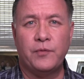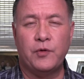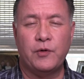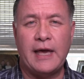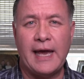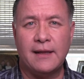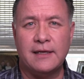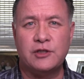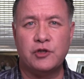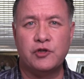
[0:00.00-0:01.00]
You can't
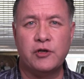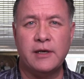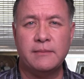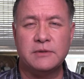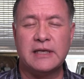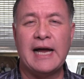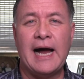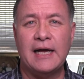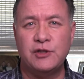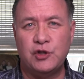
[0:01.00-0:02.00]
let your dreams
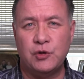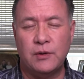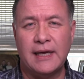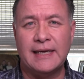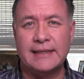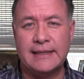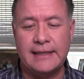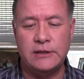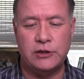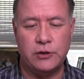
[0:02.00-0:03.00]
guide you and
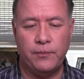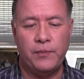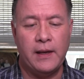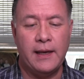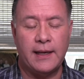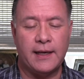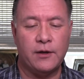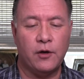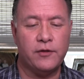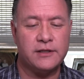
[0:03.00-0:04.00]
lead you. I
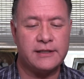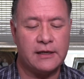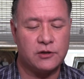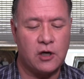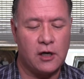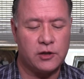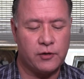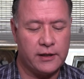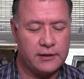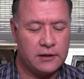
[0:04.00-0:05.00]
know this sounds
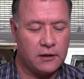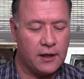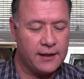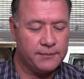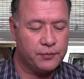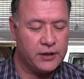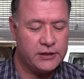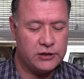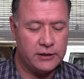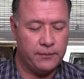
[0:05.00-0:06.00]
contrary to a lot of
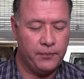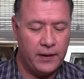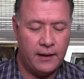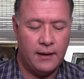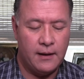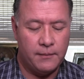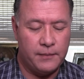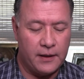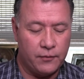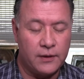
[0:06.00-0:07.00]
preaching,
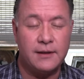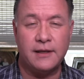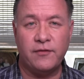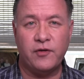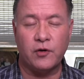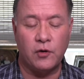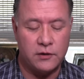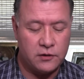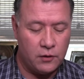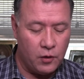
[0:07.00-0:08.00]
but really, if you're going
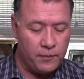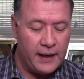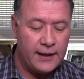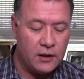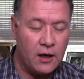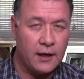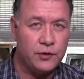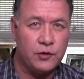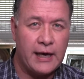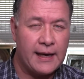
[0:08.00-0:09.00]
to obey God,
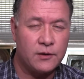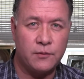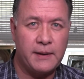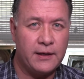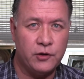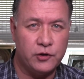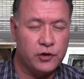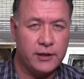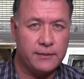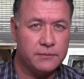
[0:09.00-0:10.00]
you can't obey your
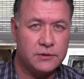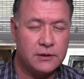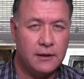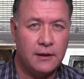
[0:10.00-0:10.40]
dreams.